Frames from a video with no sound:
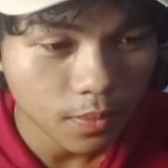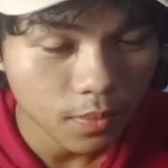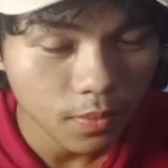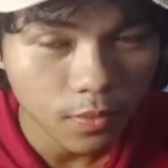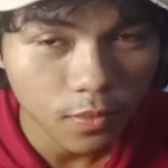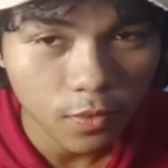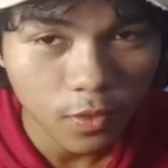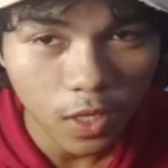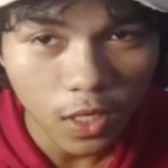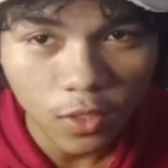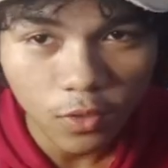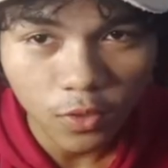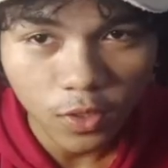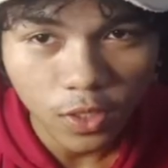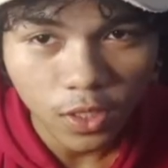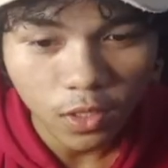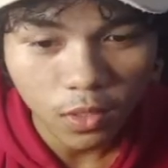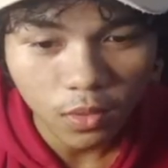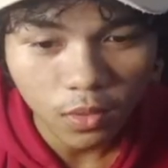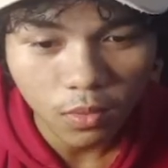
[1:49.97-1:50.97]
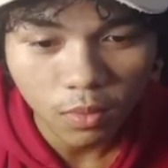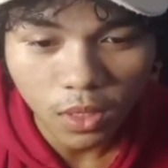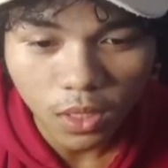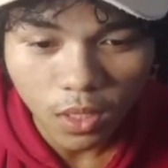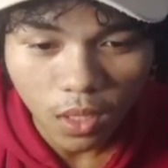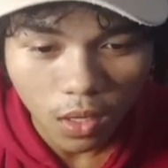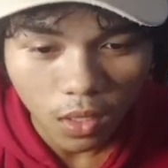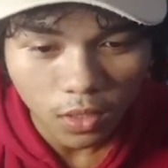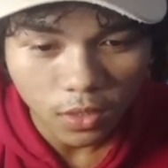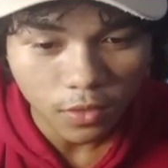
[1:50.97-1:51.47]
FileReader,
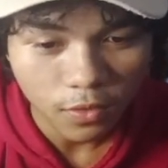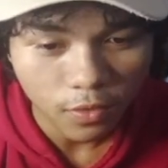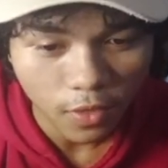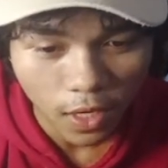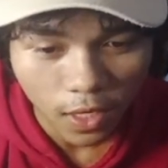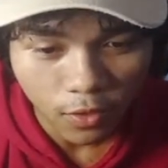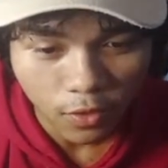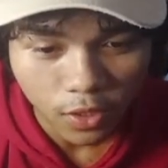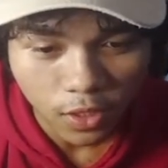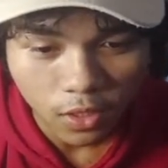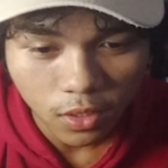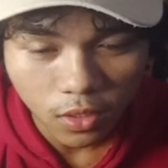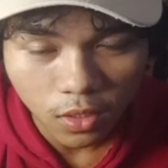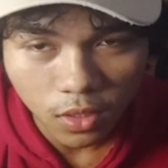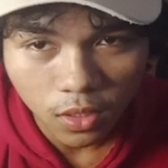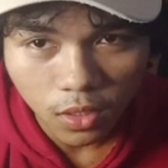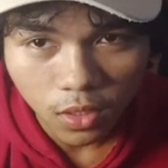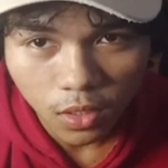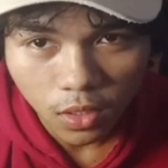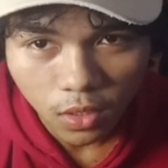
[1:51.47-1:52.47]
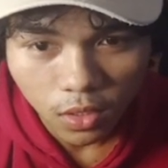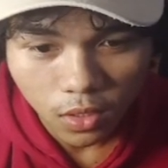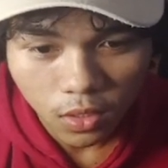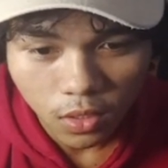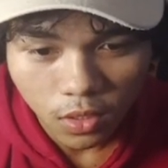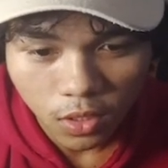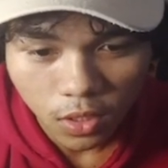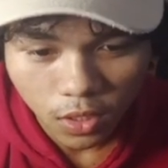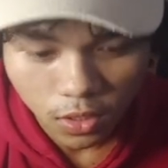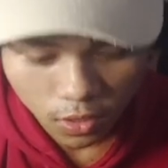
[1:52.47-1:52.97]
because FileReader,
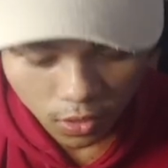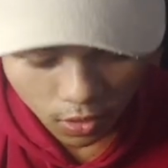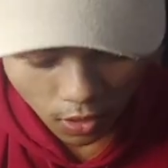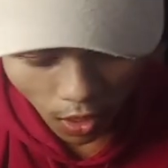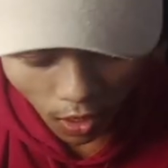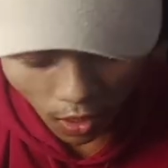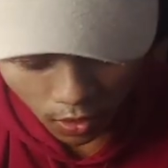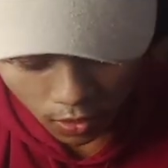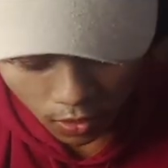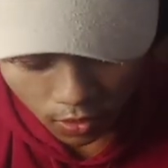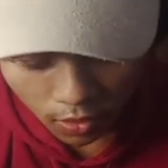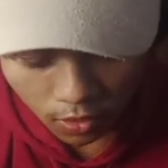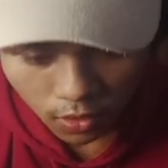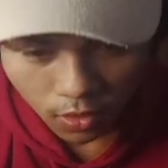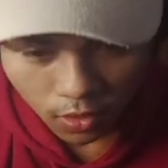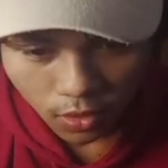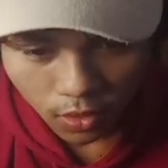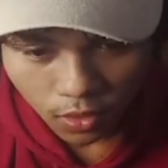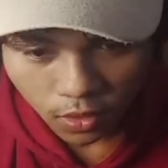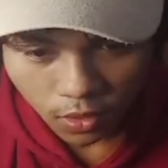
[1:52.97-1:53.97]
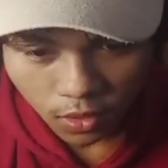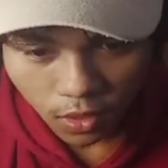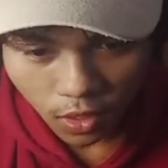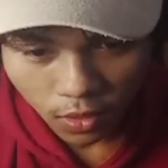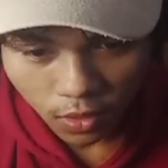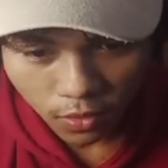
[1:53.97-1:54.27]
it says that